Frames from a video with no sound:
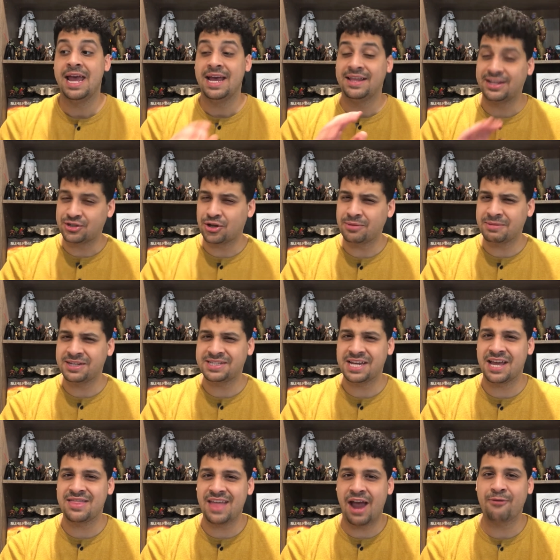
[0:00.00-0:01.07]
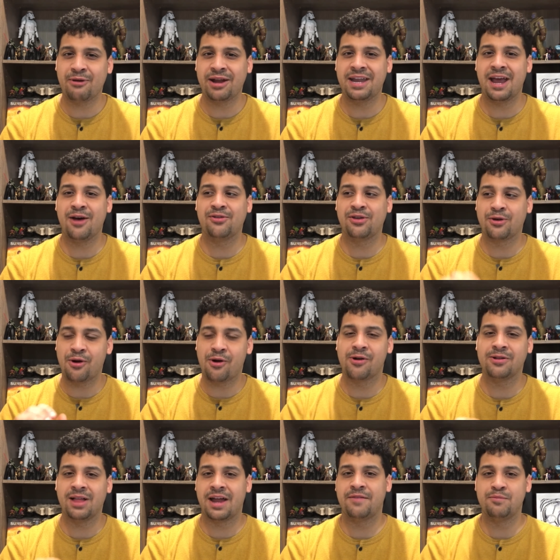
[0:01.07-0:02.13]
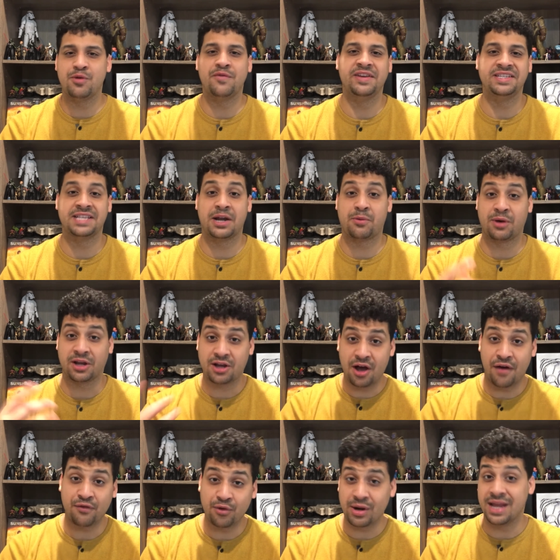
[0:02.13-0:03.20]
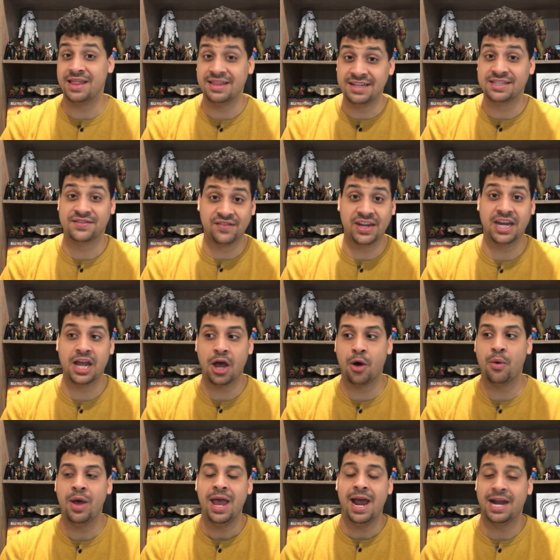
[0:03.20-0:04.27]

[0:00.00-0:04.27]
that's all I'm going to say on that right now. There are a lot of movies that I want to cover in this video,